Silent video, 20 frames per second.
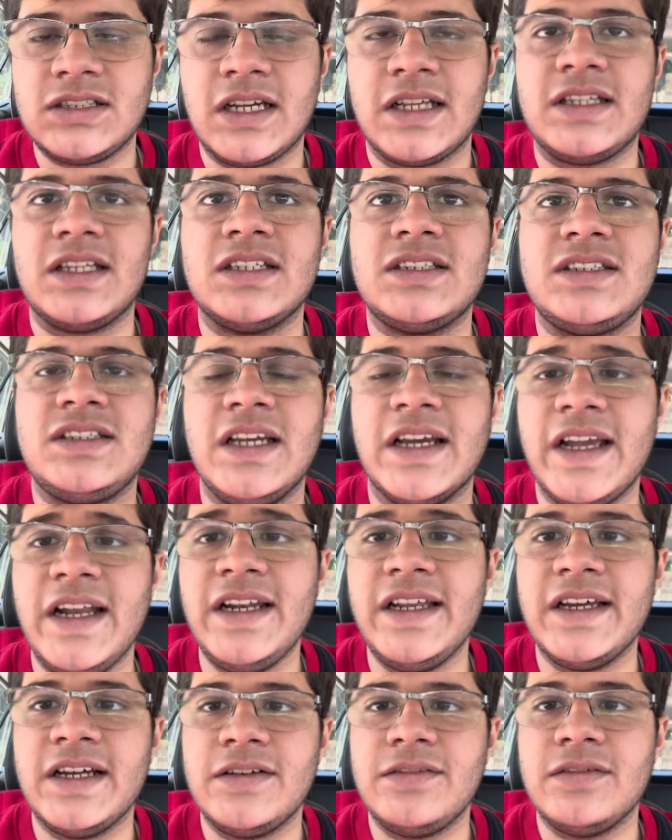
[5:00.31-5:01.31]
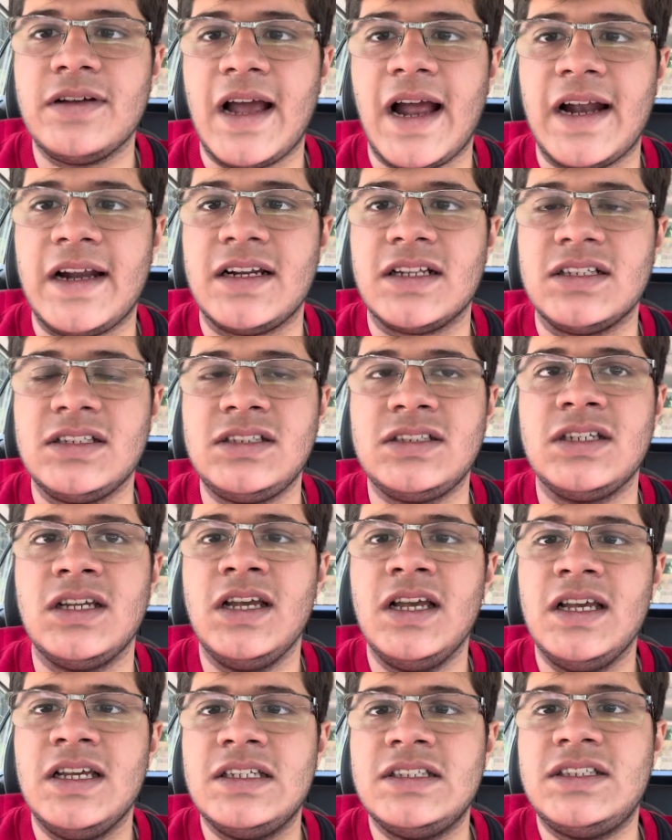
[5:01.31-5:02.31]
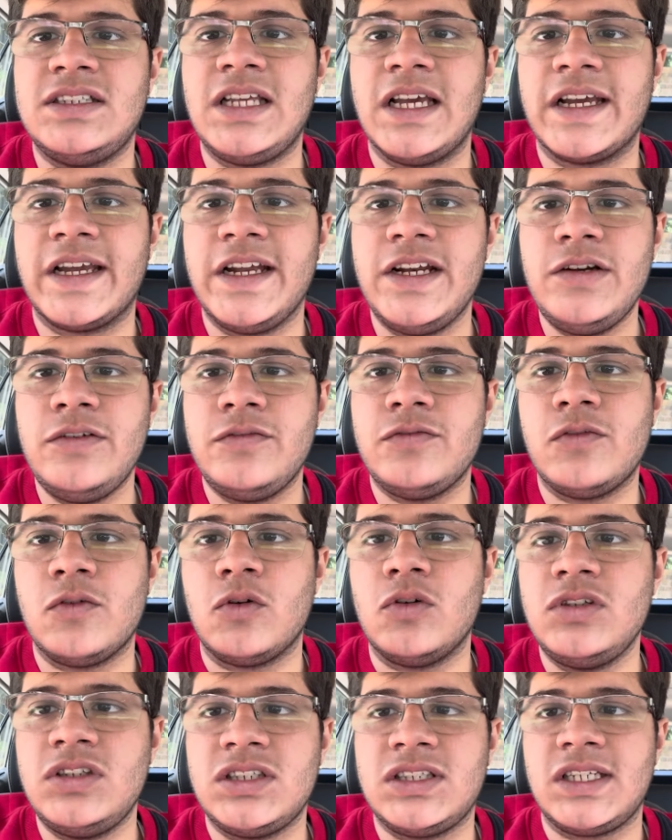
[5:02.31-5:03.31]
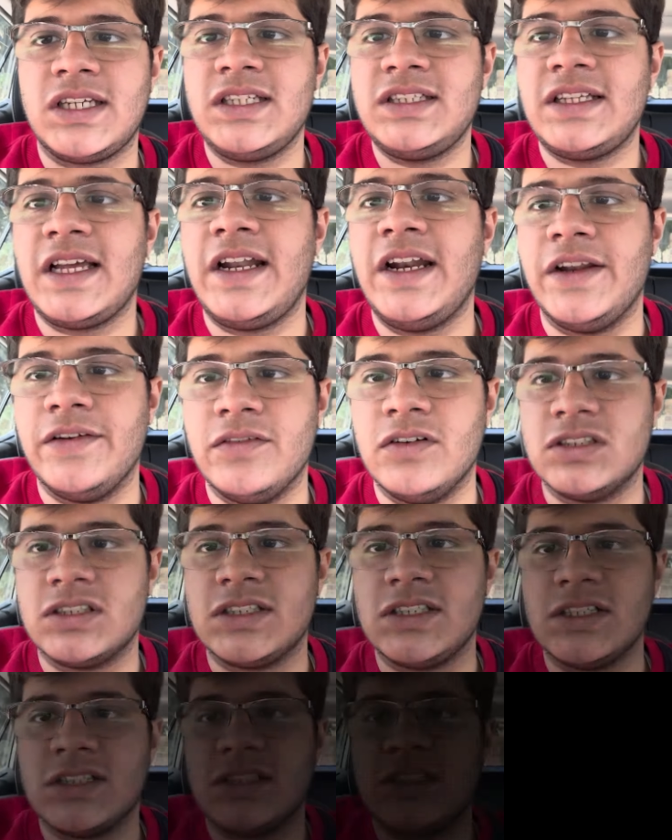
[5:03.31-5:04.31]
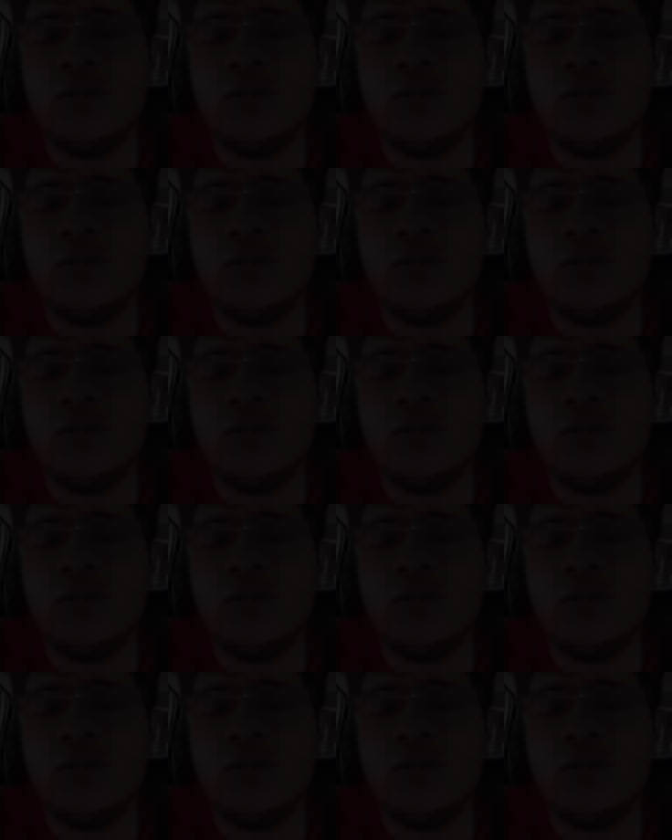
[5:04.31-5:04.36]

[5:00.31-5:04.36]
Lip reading: and the second gear handles second, fourth, sixth and reverse gears.